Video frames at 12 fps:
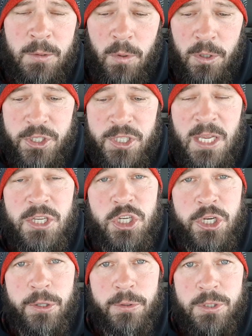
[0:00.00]
Well, it says
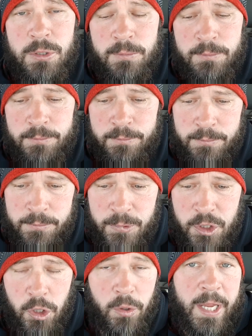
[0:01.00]
years.
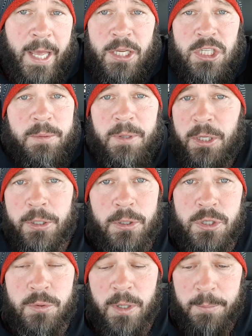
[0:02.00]
So it has to be
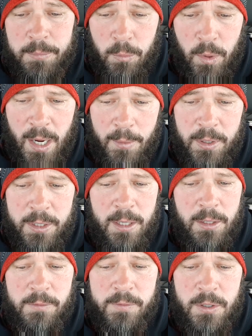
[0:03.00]
years, right? But why would the
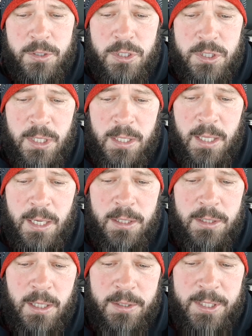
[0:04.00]
other verses say that
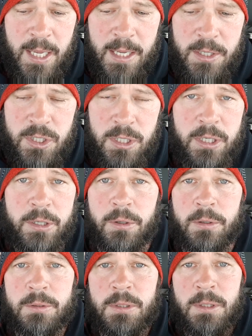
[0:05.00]
a, a day is a year?